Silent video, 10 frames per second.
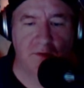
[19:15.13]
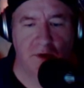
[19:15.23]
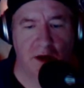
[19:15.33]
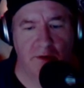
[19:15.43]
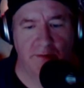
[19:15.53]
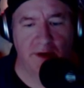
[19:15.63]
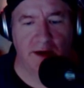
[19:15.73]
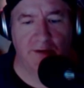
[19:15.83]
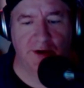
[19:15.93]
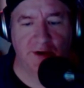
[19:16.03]

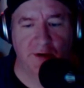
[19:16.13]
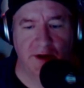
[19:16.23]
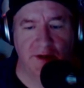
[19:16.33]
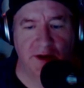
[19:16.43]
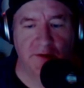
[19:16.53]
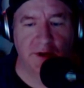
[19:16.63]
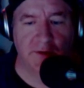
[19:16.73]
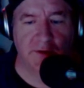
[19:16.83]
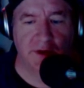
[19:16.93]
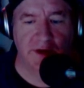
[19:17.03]
able to do anything really
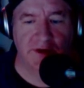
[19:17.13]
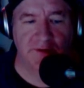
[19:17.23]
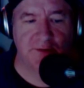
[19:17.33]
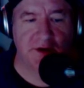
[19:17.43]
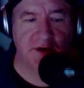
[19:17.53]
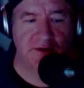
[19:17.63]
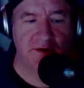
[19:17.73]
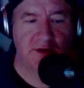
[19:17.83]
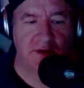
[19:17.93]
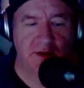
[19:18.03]
religious because
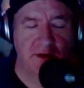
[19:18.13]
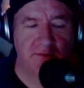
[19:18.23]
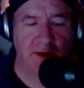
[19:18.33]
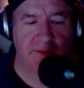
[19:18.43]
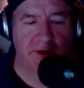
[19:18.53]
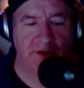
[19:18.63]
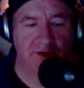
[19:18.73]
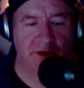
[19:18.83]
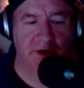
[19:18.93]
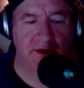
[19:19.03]
my parents
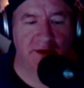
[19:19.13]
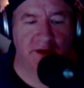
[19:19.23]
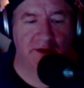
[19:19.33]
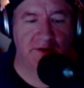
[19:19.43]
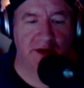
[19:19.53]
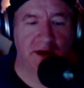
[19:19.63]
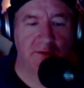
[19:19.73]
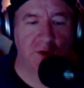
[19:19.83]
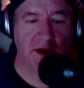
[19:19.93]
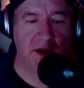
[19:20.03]
are atheists, and I'm
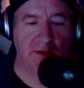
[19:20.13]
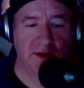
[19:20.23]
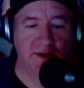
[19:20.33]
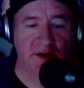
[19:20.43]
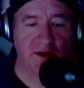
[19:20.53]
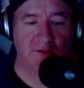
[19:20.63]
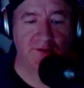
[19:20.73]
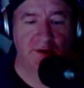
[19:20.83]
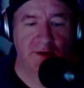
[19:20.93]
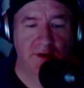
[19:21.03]
Wiccan myself.
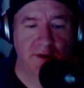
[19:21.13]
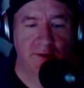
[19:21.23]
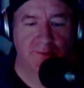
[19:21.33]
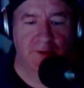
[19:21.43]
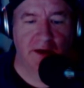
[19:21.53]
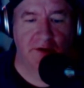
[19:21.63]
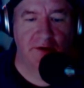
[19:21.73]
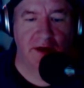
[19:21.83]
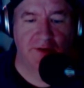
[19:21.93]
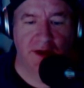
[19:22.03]
I don't
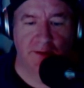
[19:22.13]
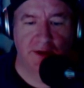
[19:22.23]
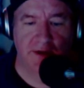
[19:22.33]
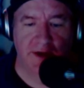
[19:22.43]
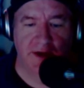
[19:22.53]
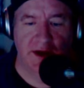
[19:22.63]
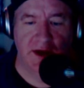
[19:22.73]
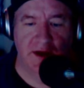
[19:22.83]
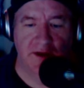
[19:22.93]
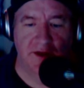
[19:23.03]
have the ability to get
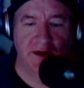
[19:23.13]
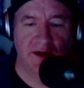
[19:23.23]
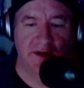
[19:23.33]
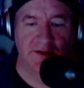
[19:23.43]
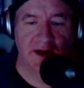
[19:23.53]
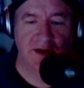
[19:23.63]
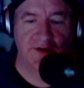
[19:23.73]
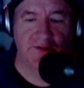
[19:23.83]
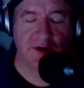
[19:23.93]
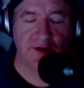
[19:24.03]
anything like sage,
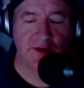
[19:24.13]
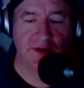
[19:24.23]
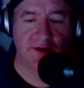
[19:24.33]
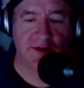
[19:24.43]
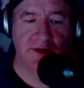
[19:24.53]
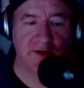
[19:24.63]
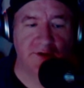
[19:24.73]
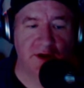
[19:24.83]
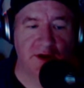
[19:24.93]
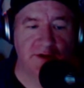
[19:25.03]
for instance, and I've
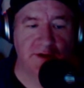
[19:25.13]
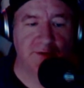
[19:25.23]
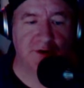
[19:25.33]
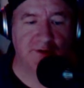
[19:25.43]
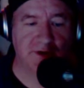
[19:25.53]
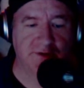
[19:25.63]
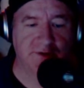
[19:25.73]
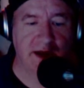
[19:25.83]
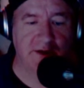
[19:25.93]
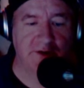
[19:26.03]
lost the privilege of
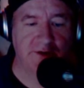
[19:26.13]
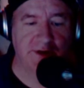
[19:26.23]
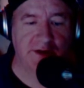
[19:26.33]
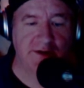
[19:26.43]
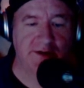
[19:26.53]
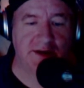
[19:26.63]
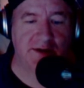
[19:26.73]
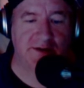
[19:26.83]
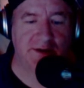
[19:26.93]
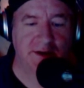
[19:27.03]
candles and
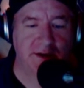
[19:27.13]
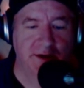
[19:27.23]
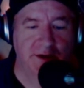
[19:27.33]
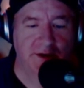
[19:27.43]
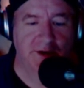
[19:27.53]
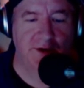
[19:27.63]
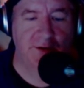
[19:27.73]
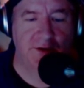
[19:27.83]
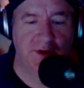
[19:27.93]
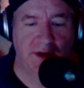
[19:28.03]
incense due
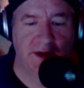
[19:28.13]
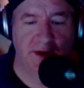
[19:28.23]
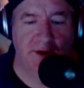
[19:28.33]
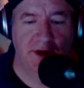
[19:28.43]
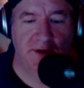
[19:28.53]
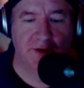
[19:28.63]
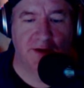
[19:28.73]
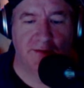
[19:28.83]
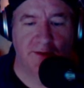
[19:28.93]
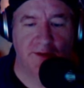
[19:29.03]
to the itty-bitty
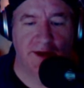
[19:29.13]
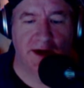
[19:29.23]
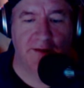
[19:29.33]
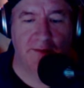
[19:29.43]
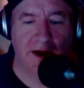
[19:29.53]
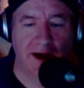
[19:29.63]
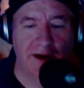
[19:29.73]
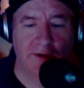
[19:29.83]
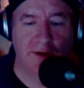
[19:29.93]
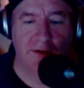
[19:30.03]
problem that I'm a
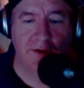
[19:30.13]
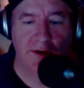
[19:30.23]
pyro.